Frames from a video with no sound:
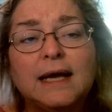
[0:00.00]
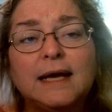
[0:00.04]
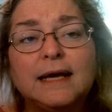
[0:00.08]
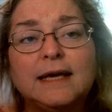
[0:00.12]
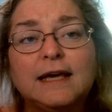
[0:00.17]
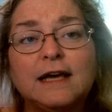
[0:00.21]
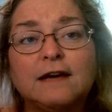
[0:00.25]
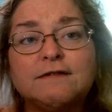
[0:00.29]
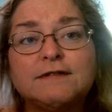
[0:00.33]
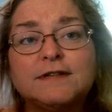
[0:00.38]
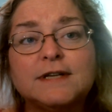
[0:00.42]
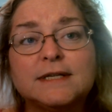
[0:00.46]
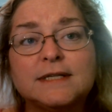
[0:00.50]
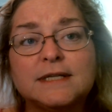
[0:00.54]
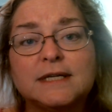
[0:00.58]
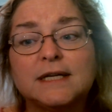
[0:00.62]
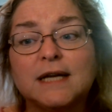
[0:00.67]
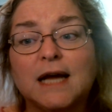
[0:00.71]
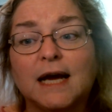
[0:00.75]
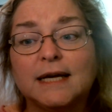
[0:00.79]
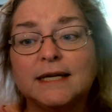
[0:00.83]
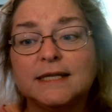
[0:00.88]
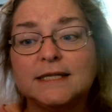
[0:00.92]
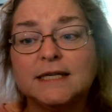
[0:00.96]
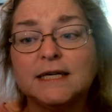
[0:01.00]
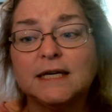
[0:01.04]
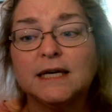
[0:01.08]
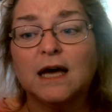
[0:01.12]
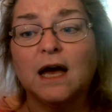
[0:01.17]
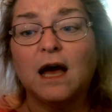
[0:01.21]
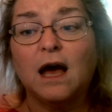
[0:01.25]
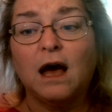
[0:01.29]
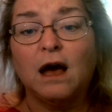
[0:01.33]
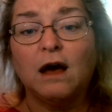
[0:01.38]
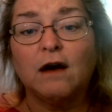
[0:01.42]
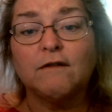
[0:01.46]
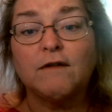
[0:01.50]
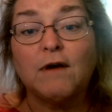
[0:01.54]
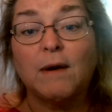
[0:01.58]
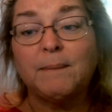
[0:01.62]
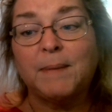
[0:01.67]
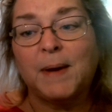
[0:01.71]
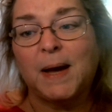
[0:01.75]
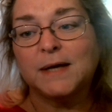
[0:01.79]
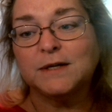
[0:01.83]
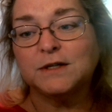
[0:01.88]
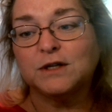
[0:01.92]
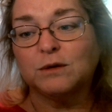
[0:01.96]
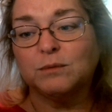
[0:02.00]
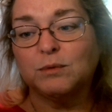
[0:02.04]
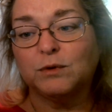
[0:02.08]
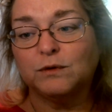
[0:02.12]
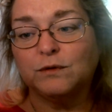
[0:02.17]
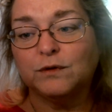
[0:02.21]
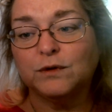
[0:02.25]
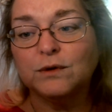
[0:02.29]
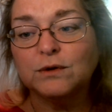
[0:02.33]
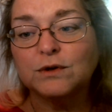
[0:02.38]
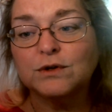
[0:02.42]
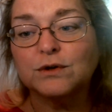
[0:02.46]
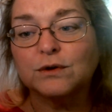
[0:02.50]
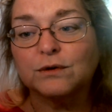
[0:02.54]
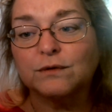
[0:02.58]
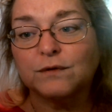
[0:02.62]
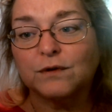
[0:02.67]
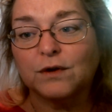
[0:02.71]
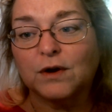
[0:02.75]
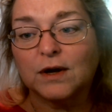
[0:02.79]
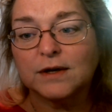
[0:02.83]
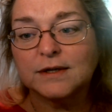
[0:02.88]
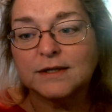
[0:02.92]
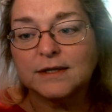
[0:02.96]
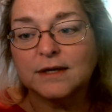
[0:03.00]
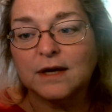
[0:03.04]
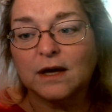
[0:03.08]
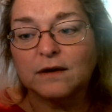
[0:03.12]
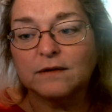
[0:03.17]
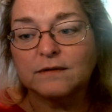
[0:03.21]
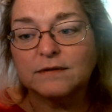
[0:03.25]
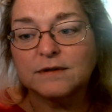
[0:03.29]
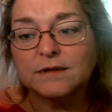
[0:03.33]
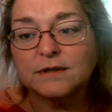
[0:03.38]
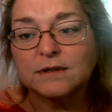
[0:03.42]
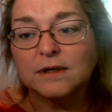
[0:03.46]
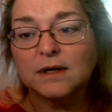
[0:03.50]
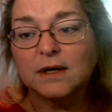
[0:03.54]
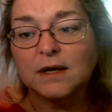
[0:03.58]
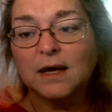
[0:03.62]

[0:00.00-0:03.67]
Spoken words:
gives us an idea of a possible future for ourselves.